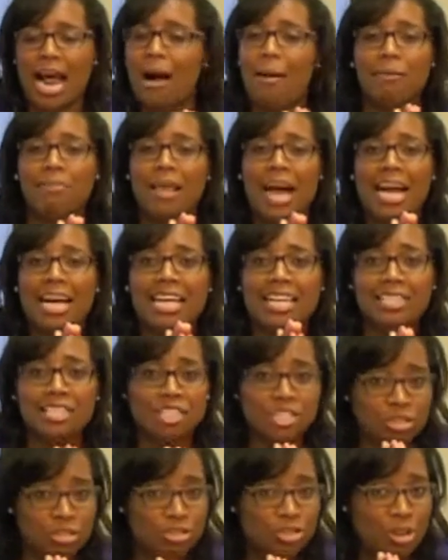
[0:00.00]
I'm not
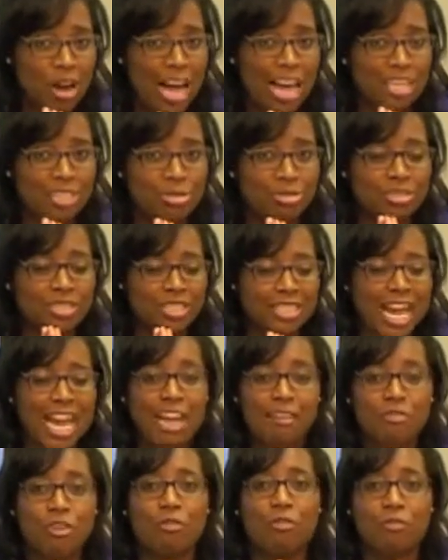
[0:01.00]
trying to
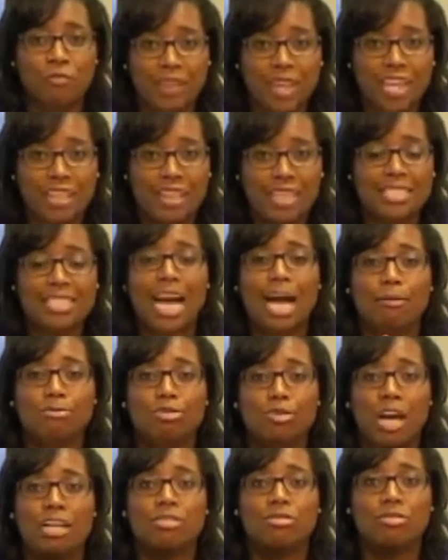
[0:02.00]
save your feelings.
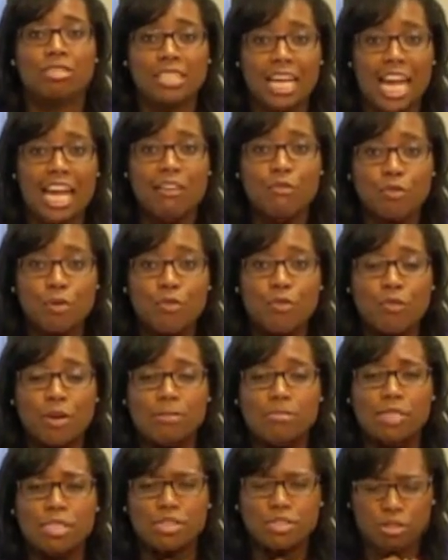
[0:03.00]
I'm trying to save you
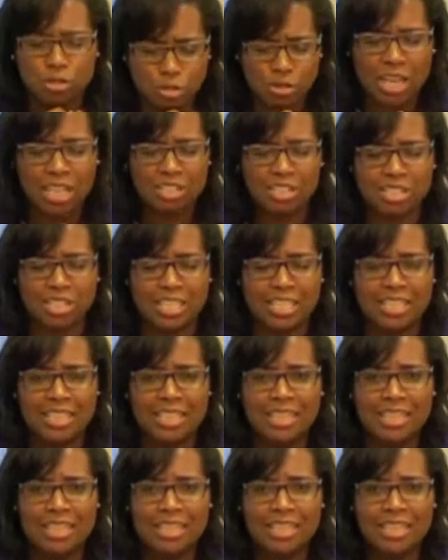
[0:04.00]
from destruction.
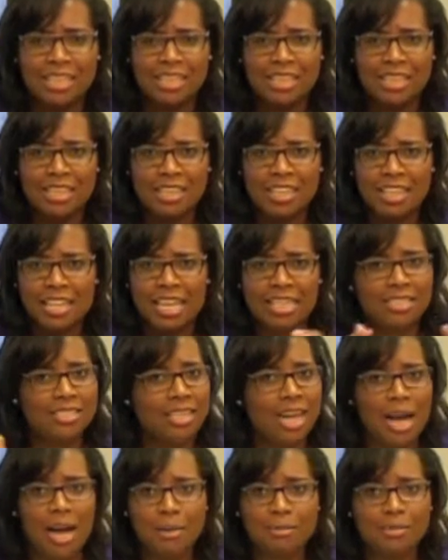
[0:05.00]
And
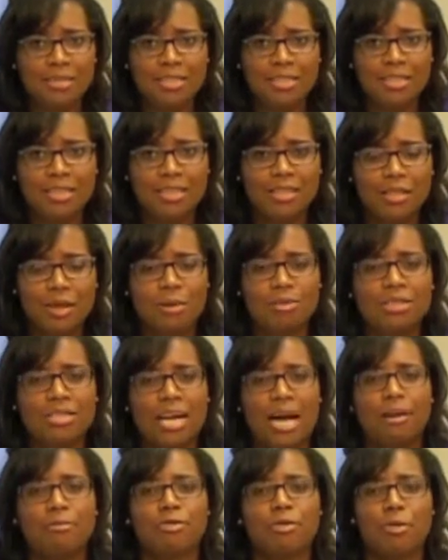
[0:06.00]
those
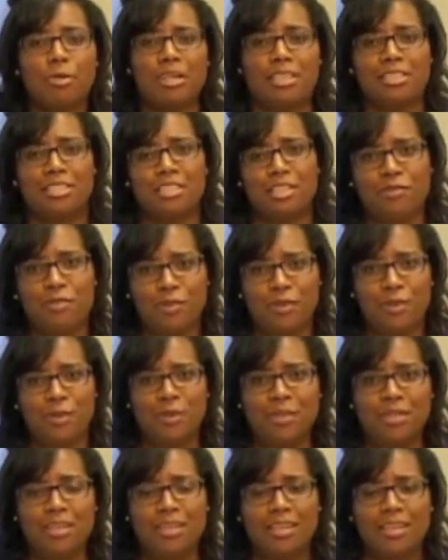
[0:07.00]
times are when it's
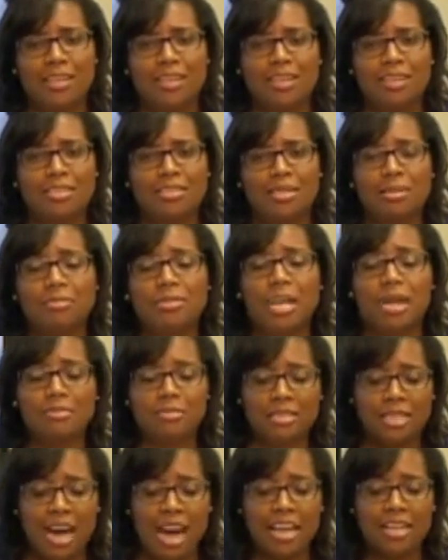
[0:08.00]
difficult.
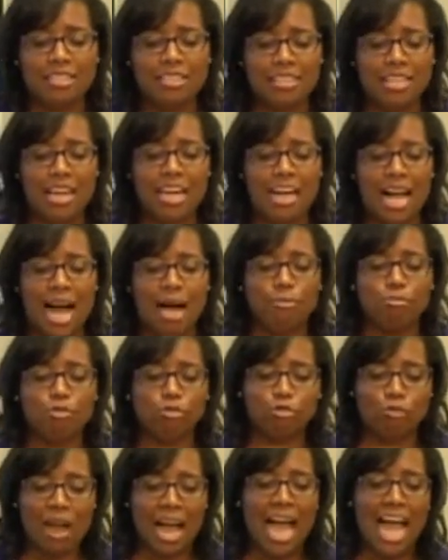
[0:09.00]
Sometimes God is saying, I'm
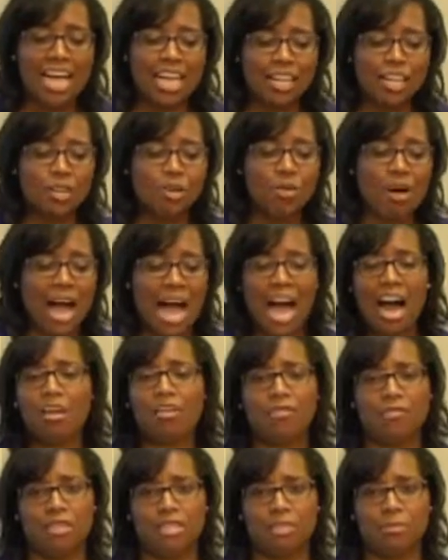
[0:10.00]
dragging you
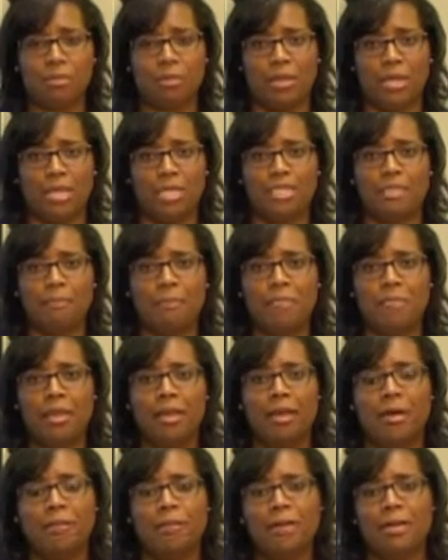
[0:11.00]
out of this place
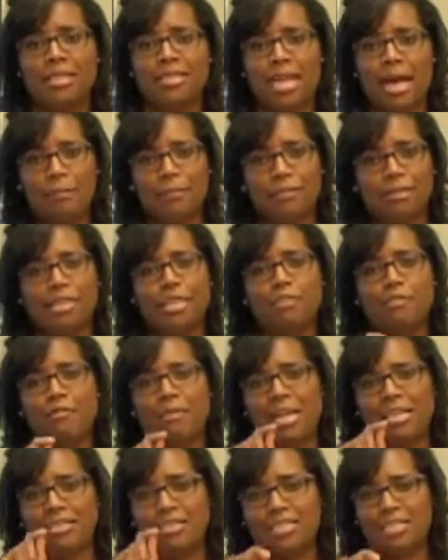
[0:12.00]
because I believe
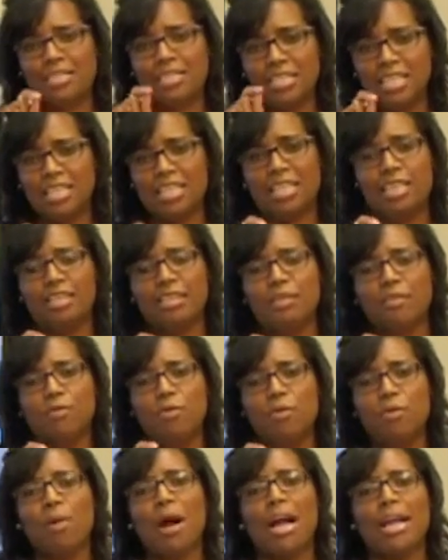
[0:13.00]
my seed of
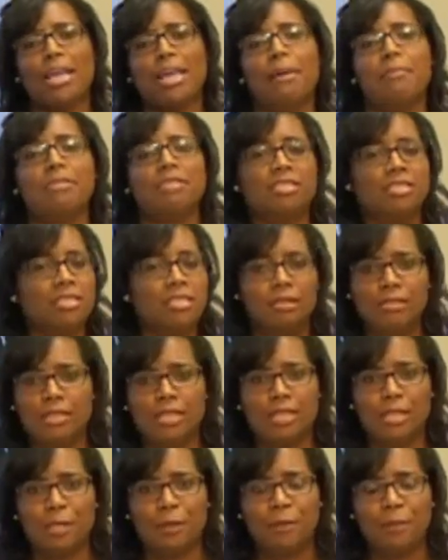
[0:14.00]
who I am is still
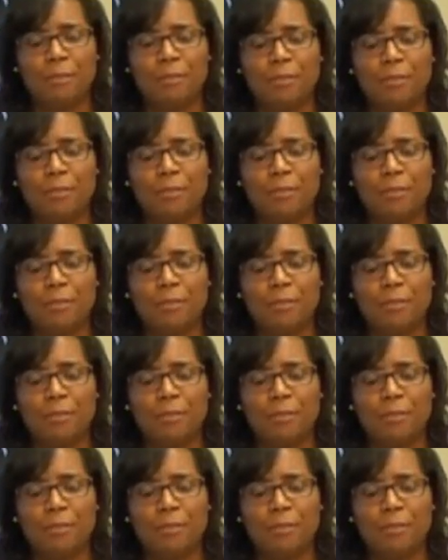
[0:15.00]
in you.